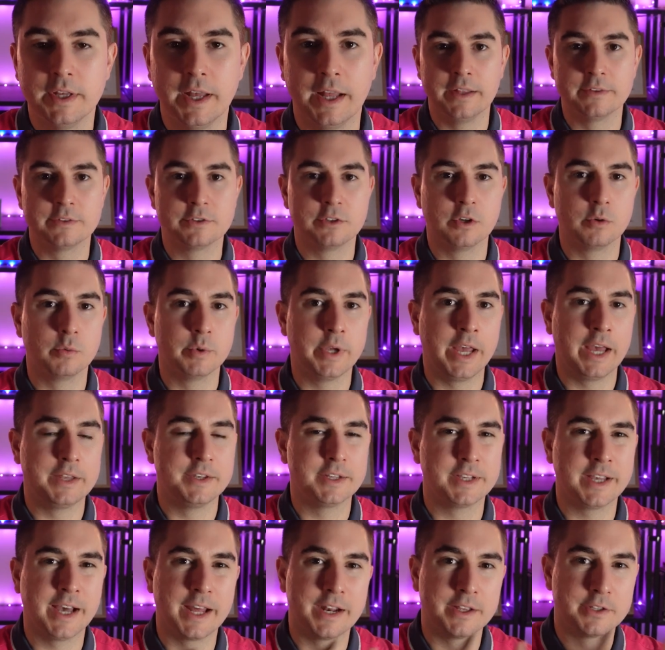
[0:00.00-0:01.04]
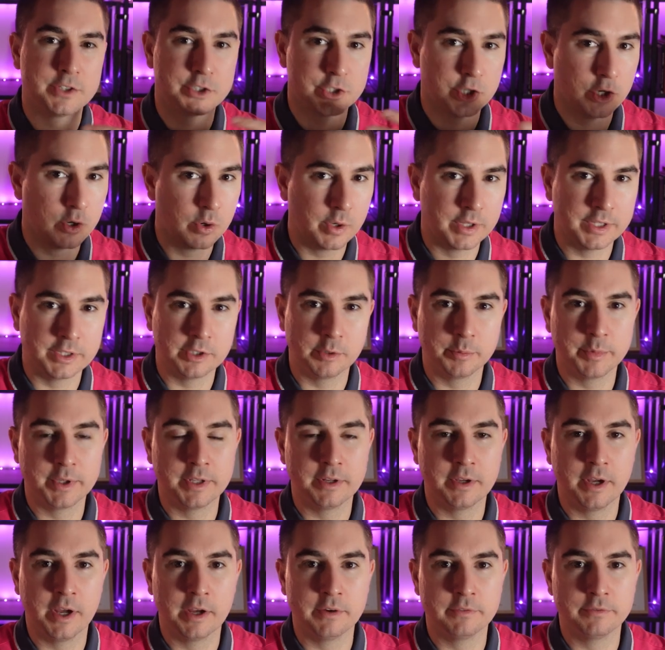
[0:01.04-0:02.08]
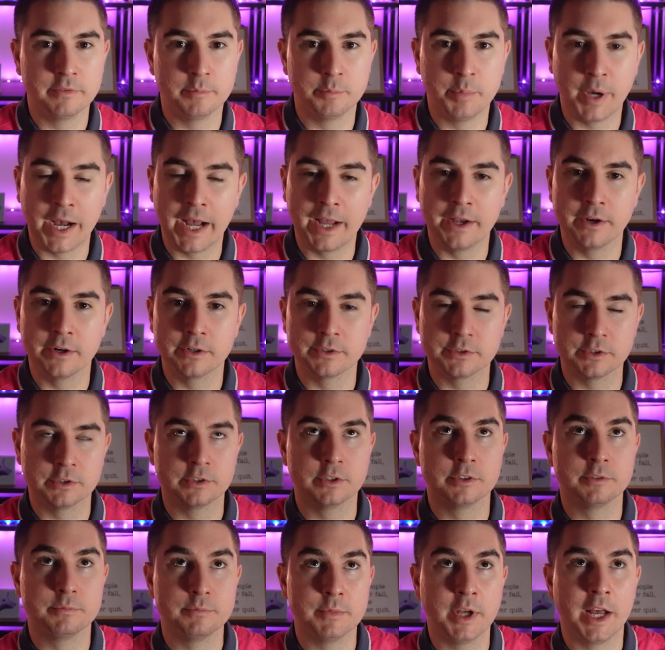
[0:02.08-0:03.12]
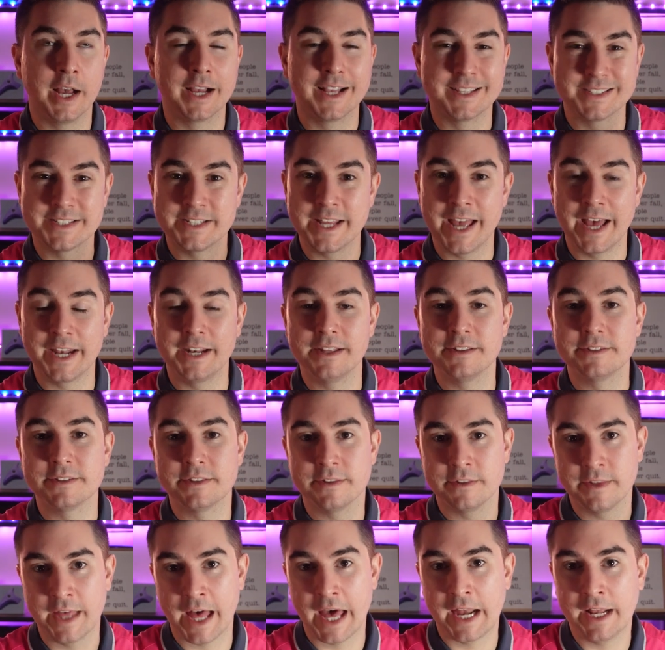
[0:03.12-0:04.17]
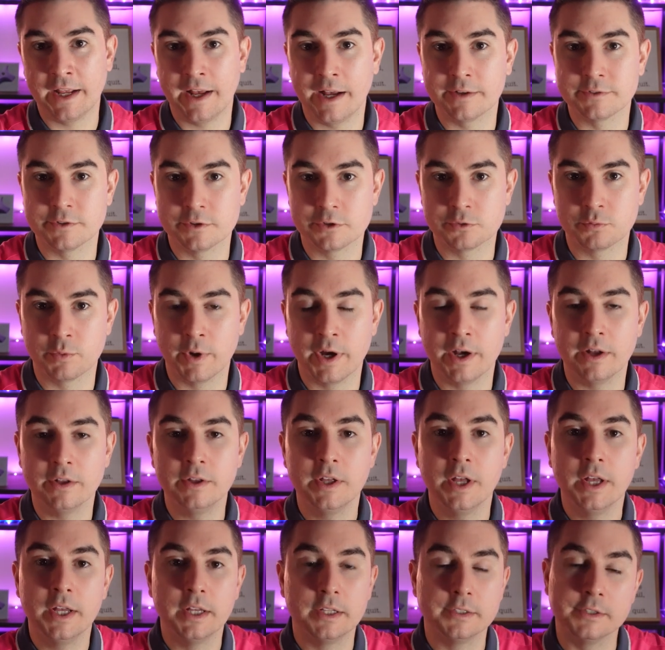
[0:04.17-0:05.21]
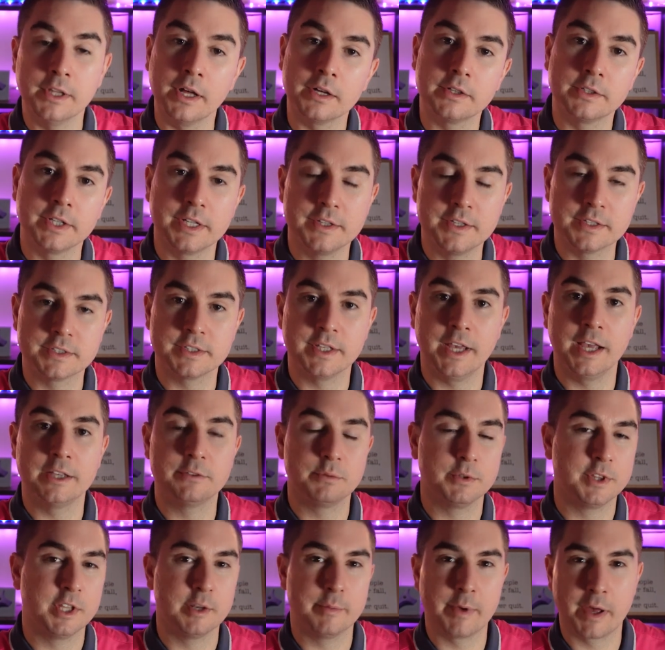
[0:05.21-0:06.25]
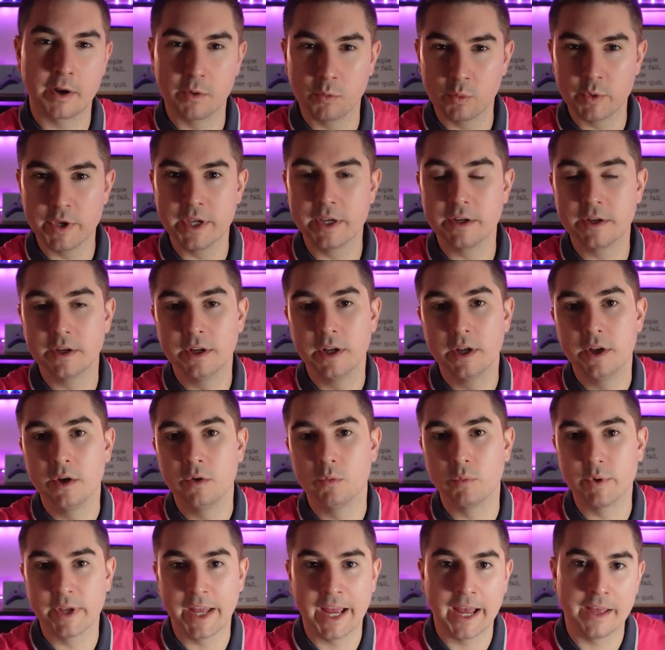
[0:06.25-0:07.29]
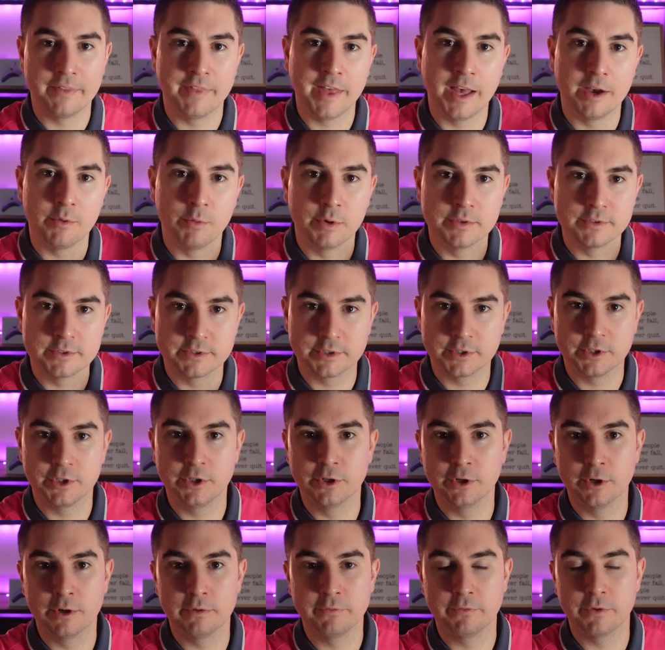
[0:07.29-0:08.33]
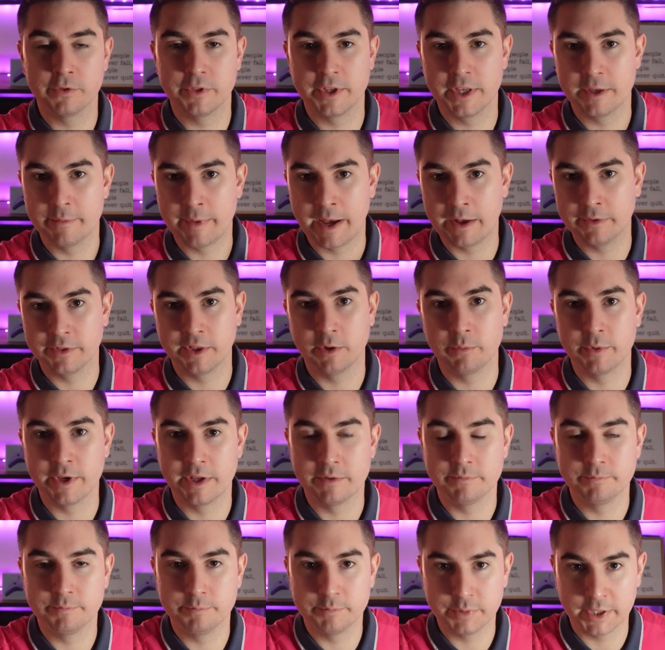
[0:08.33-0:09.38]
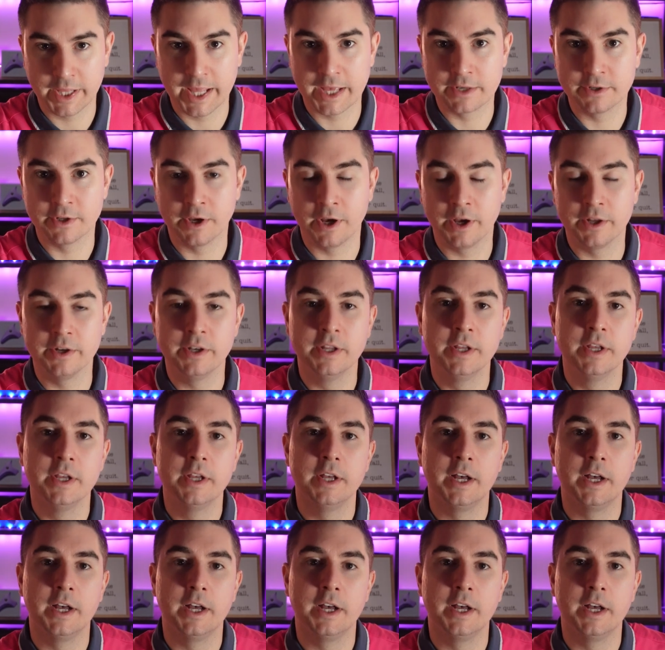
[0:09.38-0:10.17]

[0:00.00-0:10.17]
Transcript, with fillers: And so we had to kind of show a little bit of buyers, or uh, I guess tenants, that house as well. Luckily, in this case, within about a week, we had that one secured for the amount that we had planned on.